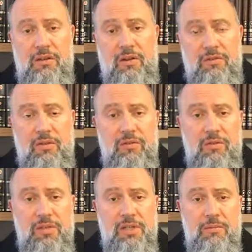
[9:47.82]
there are a
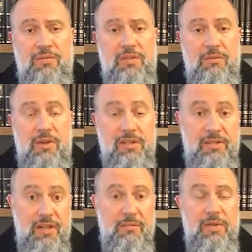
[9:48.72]
few exceptions amongst
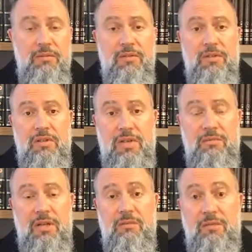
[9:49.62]
the
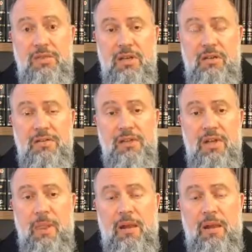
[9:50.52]
Temanim themselves,